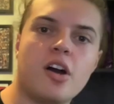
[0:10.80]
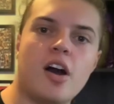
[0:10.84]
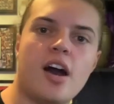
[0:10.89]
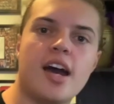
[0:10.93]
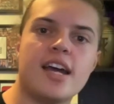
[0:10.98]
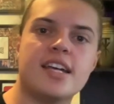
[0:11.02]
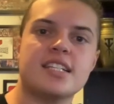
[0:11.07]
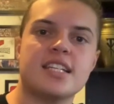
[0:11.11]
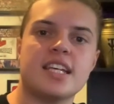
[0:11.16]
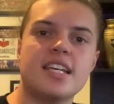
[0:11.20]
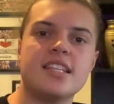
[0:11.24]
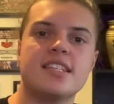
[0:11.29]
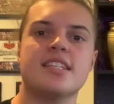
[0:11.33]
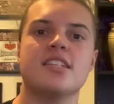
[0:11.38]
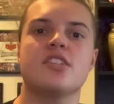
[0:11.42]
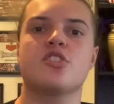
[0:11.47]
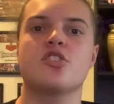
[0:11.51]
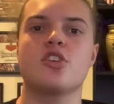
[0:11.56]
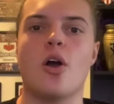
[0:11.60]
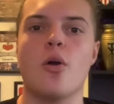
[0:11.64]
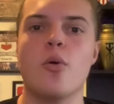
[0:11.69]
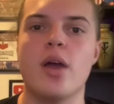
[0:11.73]
guys? It
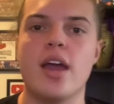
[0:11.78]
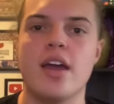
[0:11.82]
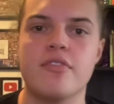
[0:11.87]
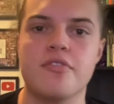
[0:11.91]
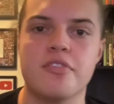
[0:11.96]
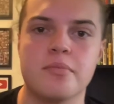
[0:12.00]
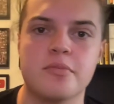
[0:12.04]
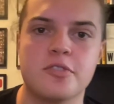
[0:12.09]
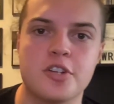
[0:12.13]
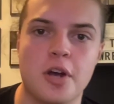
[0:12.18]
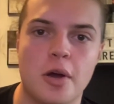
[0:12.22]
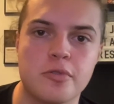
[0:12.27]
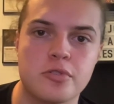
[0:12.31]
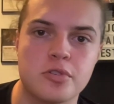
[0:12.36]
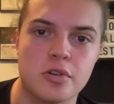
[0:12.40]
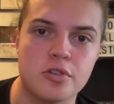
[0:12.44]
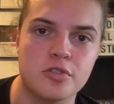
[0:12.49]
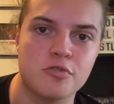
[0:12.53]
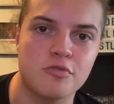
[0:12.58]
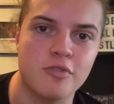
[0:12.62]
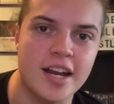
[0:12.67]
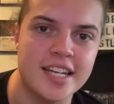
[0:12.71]
is Joe here from
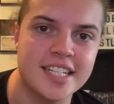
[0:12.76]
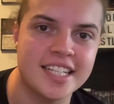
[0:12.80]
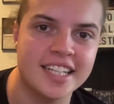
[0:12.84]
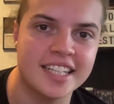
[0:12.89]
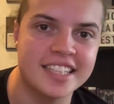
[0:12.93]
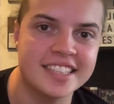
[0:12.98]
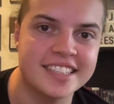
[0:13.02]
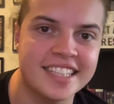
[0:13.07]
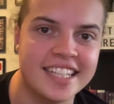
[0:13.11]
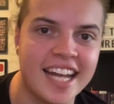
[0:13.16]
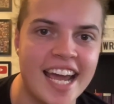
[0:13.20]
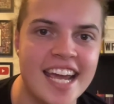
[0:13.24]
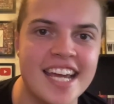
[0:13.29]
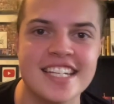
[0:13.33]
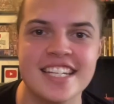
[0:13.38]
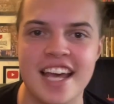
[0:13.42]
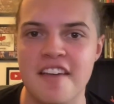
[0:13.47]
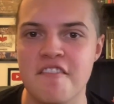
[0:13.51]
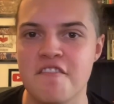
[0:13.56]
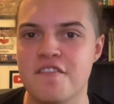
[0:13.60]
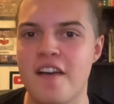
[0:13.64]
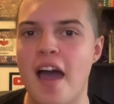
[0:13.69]
JoeTalksWrestling, and today is
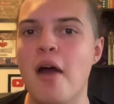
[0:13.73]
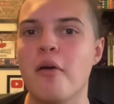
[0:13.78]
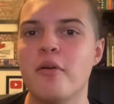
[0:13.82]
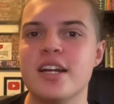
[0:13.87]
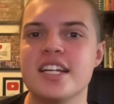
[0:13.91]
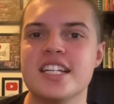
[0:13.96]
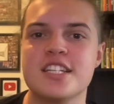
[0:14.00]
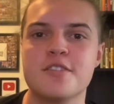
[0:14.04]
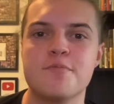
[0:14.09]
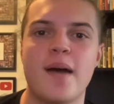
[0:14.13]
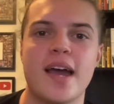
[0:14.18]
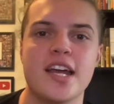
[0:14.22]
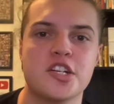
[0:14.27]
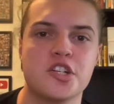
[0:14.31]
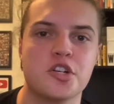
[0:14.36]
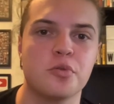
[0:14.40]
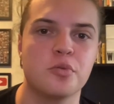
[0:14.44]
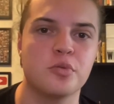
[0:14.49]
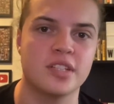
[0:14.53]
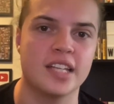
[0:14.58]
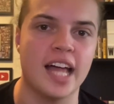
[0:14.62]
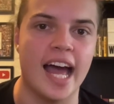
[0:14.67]
a very
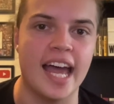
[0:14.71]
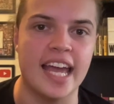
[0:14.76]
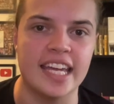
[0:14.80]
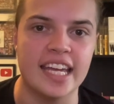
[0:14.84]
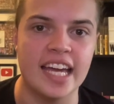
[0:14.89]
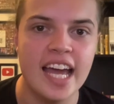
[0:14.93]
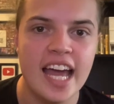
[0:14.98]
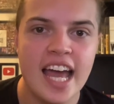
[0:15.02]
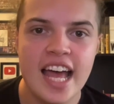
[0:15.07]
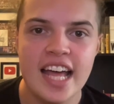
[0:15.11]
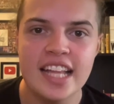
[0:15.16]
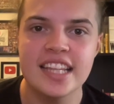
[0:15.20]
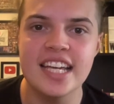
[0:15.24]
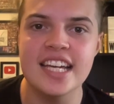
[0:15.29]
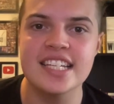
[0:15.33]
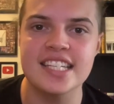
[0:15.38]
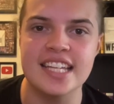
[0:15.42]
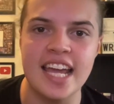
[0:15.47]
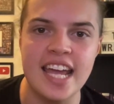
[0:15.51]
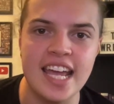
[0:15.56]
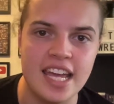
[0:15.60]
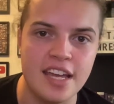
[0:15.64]
special day.
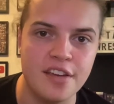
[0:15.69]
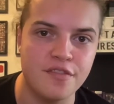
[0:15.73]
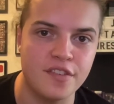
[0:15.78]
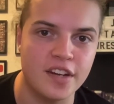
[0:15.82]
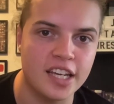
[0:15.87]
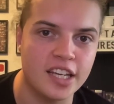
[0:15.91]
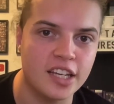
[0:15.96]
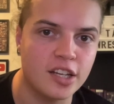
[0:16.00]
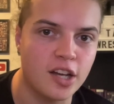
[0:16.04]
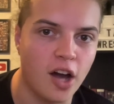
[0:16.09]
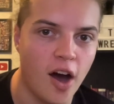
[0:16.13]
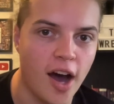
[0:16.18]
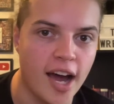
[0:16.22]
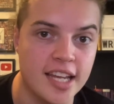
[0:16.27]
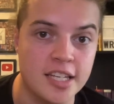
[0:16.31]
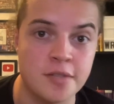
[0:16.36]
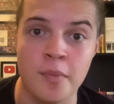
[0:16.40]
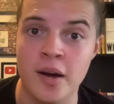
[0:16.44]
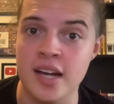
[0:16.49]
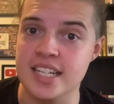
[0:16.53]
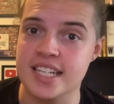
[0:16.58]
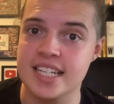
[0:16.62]
This evening,
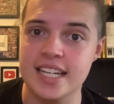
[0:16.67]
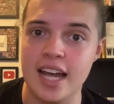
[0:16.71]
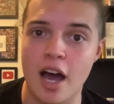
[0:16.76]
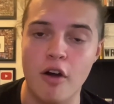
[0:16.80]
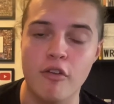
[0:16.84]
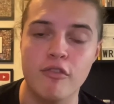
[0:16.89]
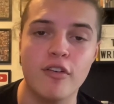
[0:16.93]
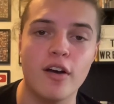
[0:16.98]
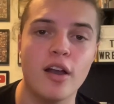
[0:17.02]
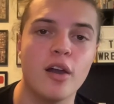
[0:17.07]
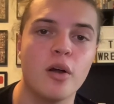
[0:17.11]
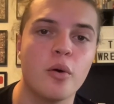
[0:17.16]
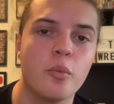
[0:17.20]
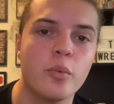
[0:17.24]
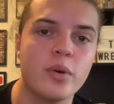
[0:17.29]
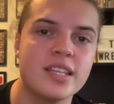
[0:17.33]
guys, myself, along